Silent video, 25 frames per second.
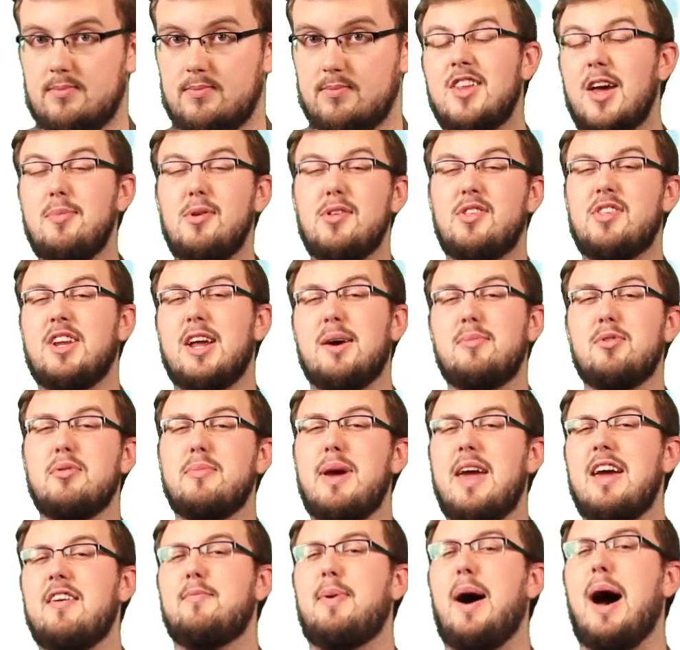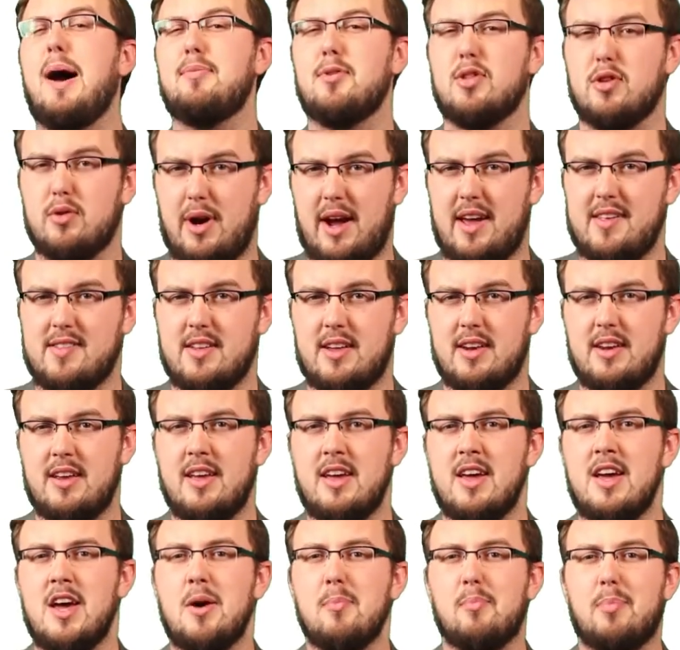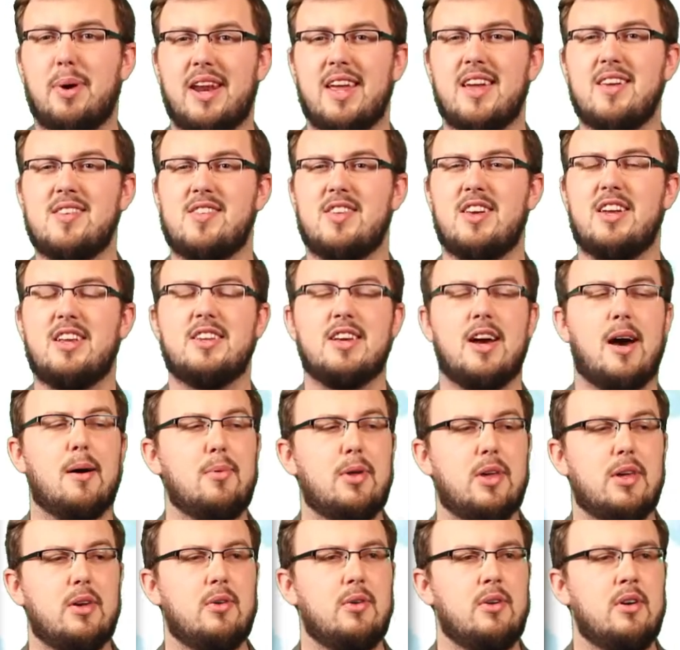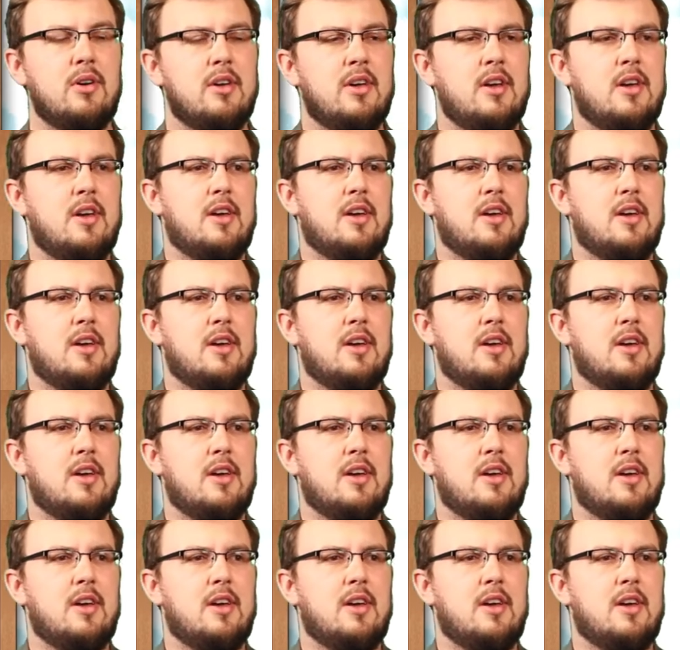WCW may have popularized it, but ECW